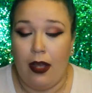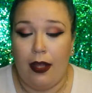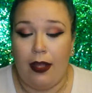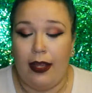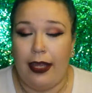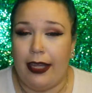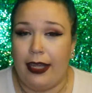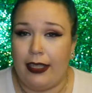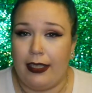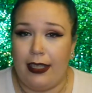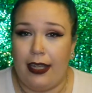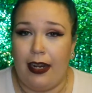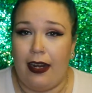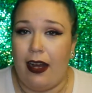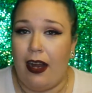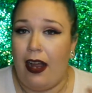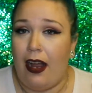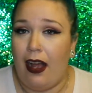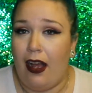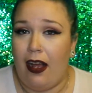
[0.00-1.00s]
Like I said,
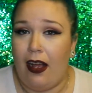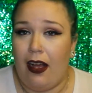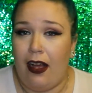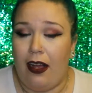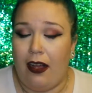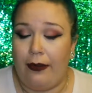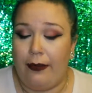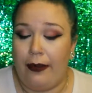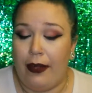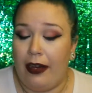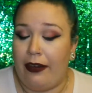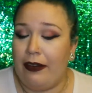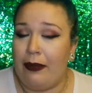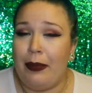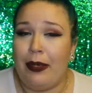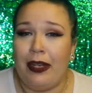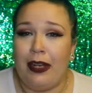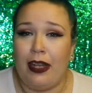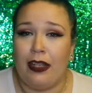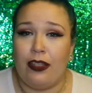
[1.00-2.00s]

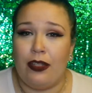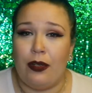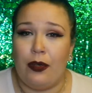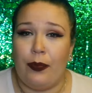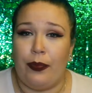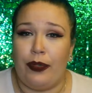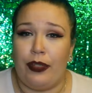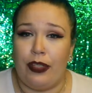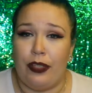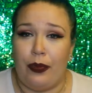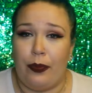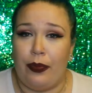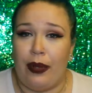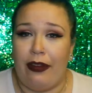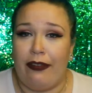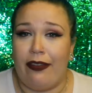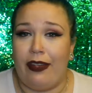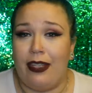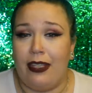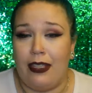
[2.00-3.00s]
everybody has their own personal
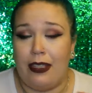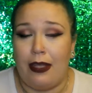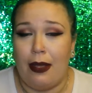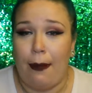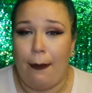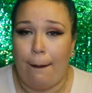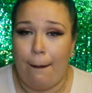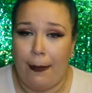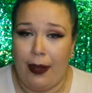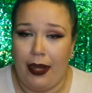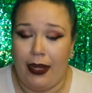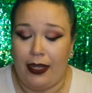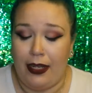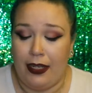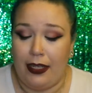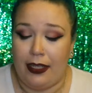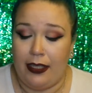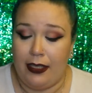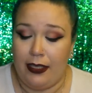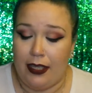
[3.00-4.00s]
preference. Mine
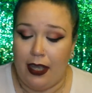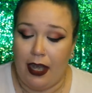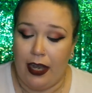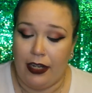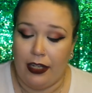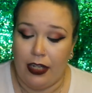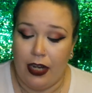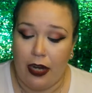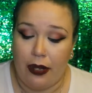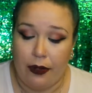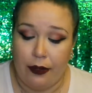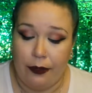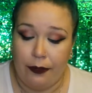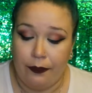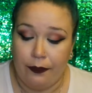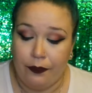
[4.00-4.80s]
is eyeshadow.